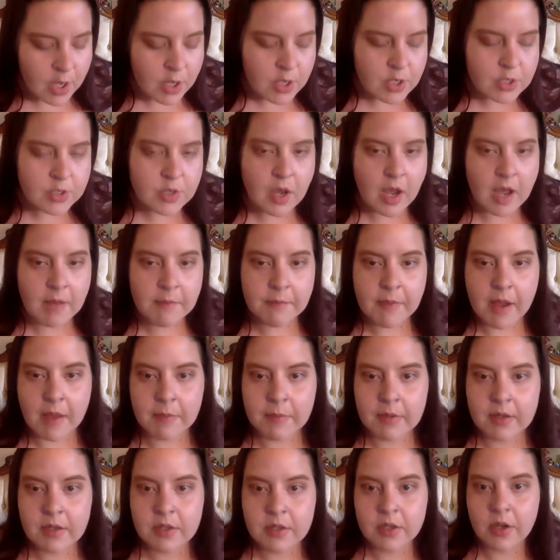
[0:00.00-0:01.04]
So I'm
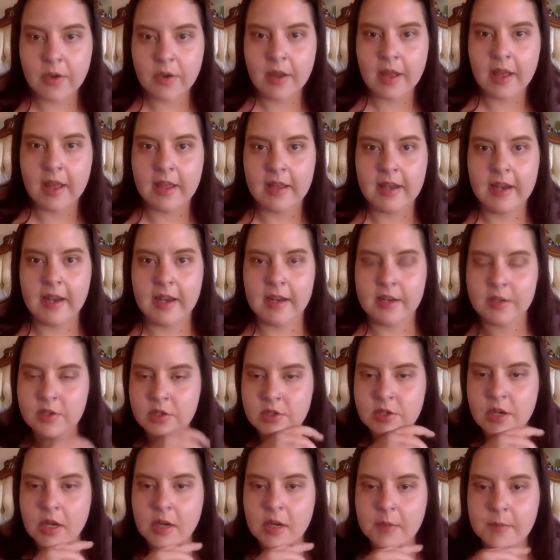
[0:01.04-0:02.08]
going to go ahead and
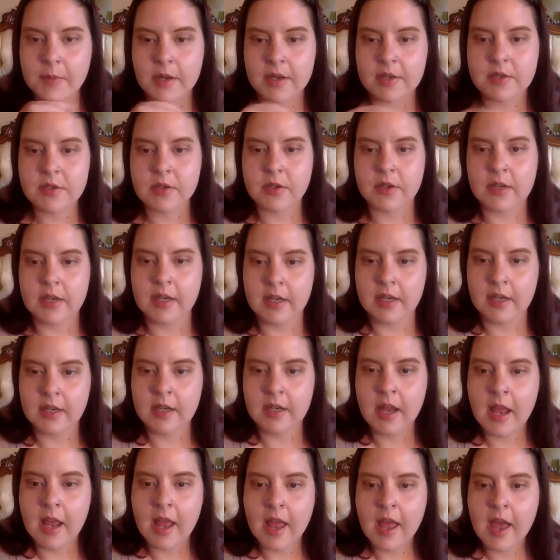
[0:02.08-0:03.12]
share my
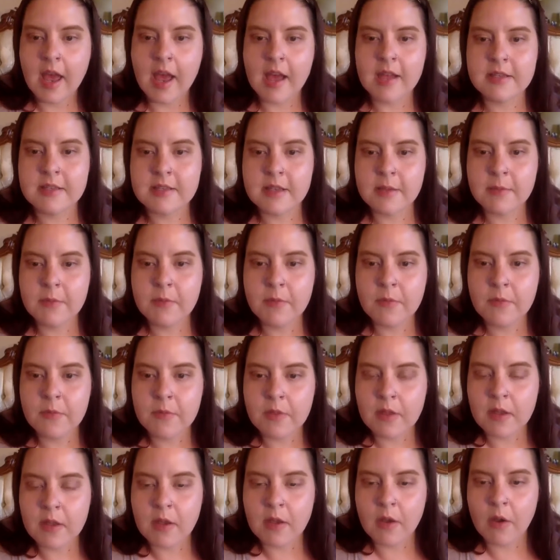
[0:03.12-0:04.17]
screen at some of
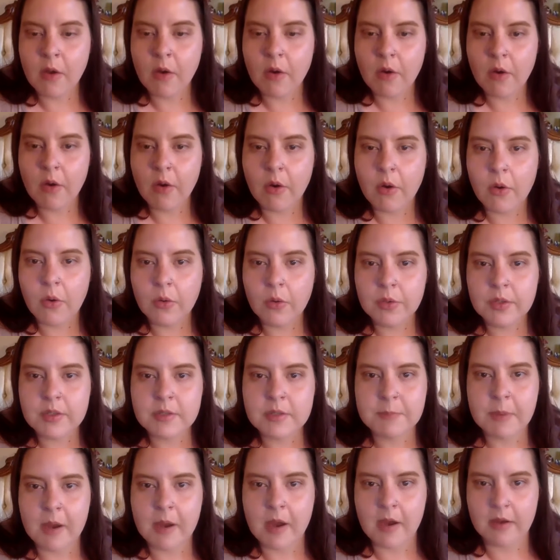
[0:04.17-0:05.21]
the
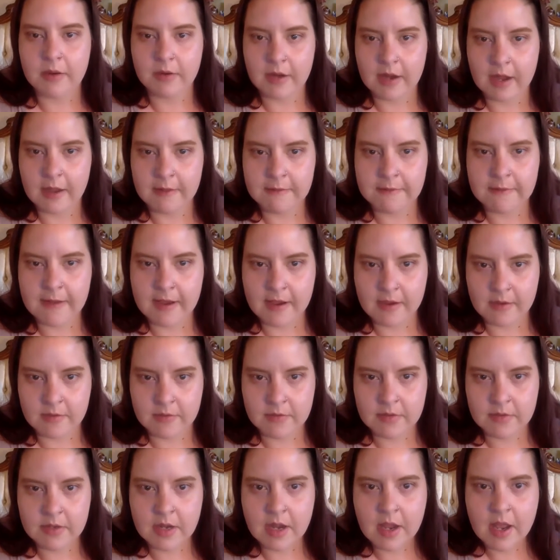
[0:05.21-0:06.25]
oldest pottery I
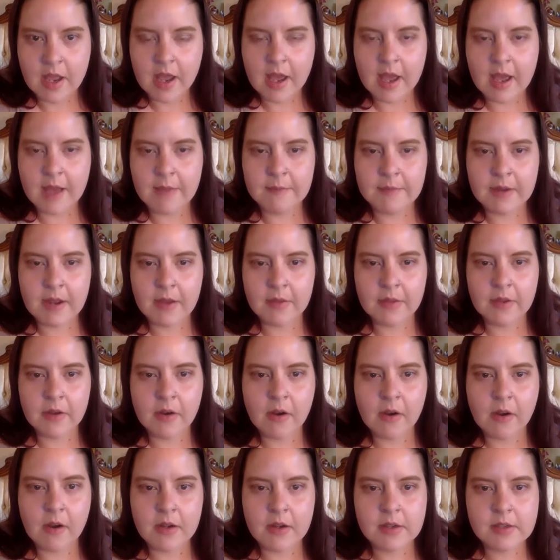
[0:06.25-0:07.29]
found. Now, there
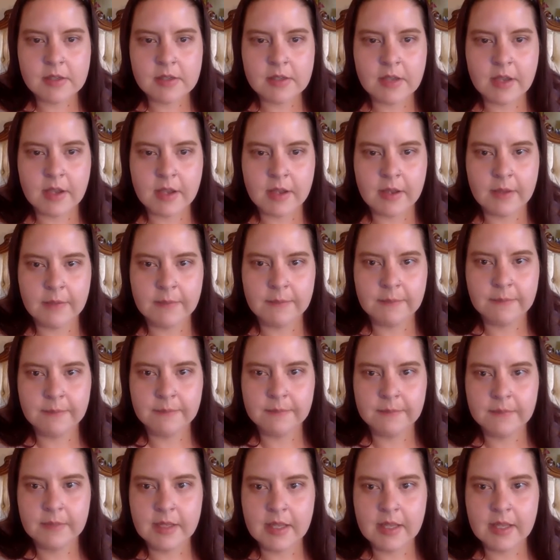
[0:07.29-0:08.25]
are some